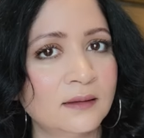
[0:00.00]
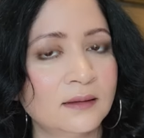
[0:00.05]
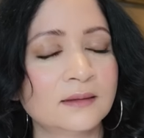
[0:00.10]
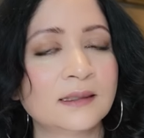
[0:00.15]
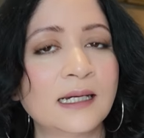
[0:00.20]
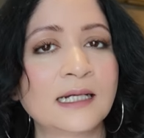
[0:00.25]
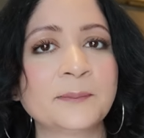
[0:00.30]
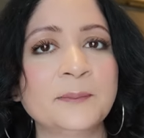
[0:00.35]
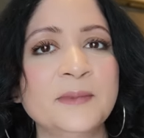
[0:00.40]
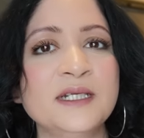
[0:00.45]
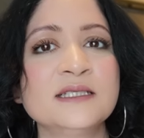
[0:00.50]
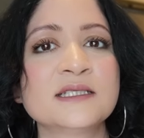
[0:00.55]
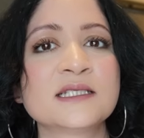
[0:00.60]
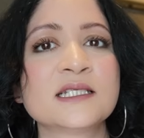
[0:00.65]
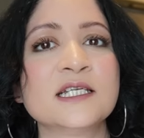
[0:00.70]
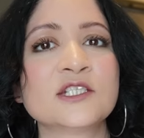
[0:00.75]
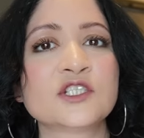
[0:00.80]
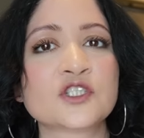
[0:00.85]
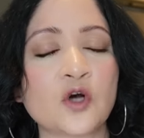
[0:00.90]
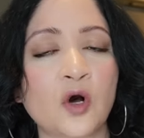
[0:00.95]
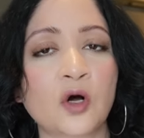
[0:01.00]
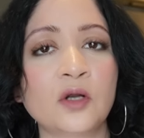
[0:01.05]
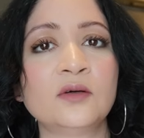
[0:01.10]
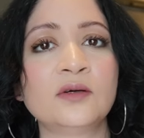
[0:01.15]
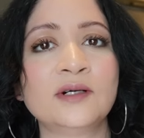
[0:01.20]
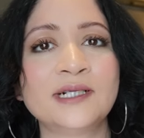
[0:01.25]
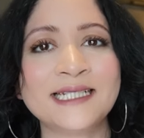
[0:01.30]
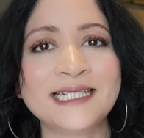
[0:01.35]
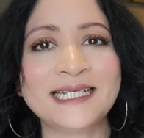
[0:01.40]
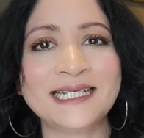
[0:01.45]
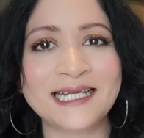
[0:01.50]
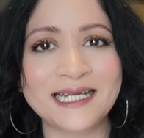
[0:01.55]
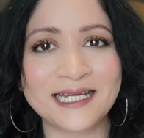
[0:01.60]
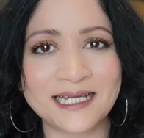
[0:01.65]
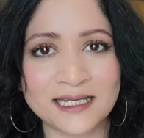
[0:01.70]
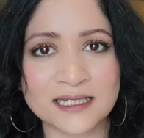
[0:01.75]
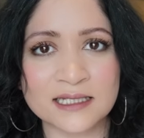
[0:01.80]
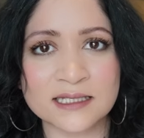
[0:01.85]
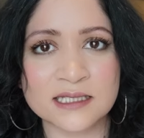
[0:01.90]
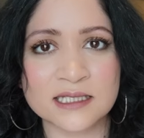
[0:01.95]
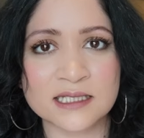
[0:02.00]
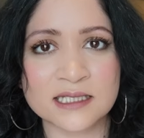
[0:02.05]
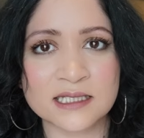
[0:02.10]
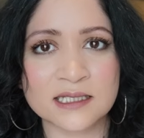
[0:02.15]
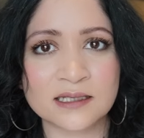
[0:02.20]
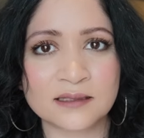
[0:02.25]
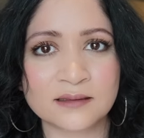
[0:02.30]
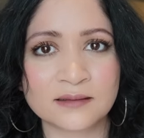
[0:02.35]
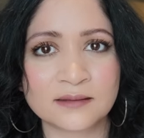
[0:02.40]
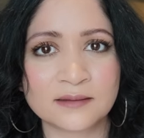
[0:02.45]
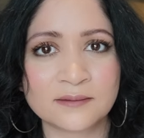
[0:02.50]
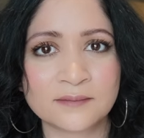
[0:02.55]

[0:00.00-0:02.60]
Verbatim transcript: That means it already is.